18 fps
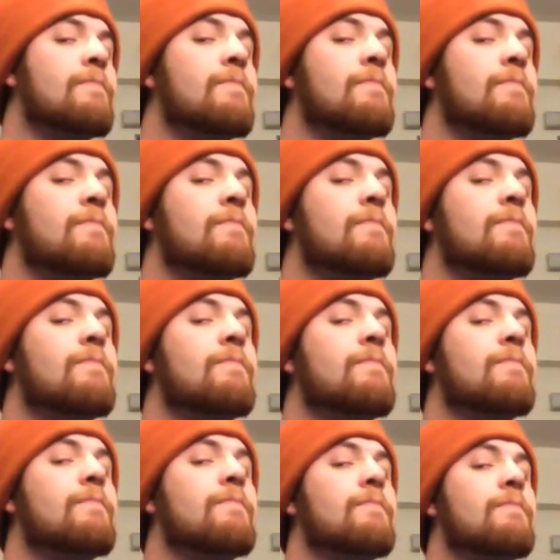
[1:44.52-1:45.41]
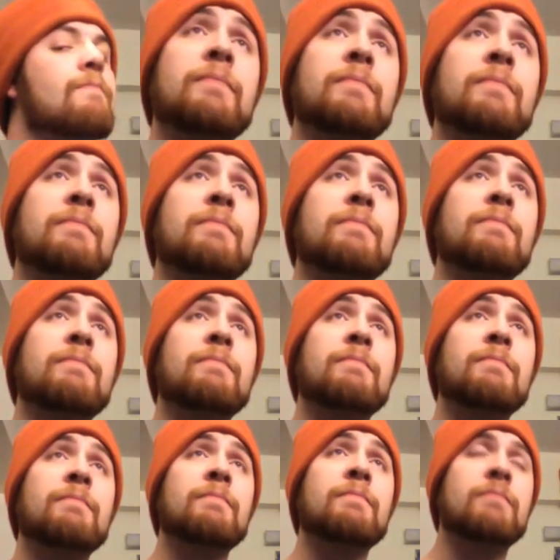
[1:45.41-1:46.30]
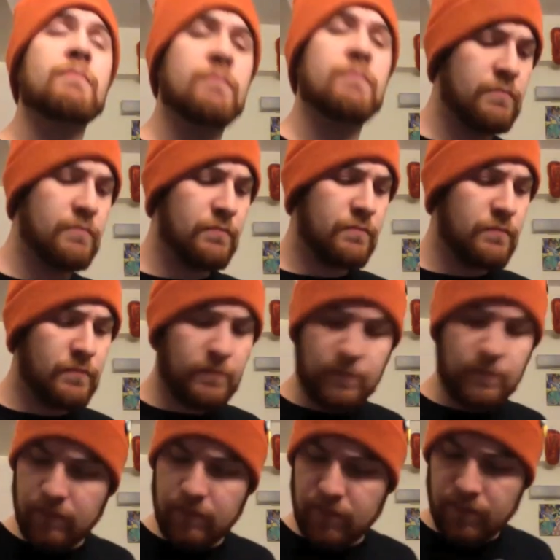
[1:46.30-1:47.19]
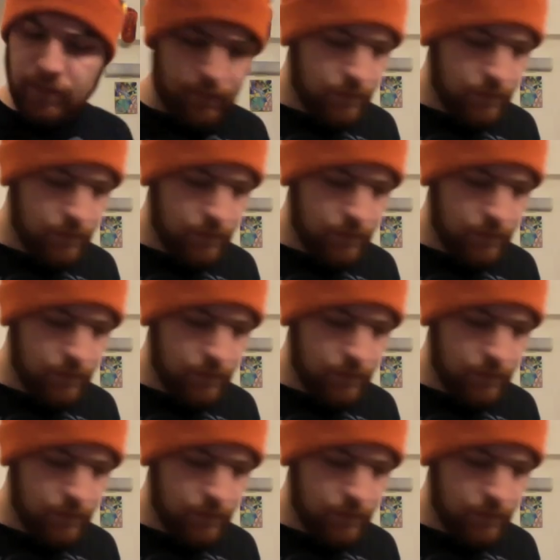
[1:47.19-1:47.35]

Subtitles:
(no one is talking)